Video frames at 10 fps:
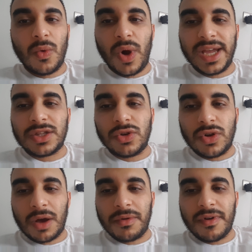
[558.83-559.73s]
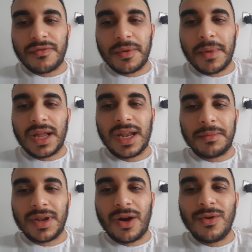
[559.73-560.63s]
Waheed, good luck with everything, mate. Let
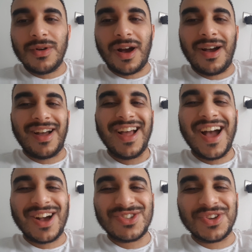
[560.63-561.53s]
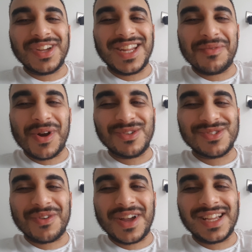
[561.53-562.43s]
me know. I'll shoot you an email as
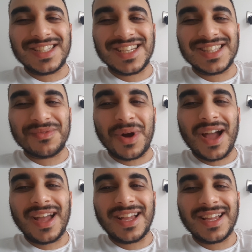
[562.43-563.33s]
well, mate. Cheers, bye.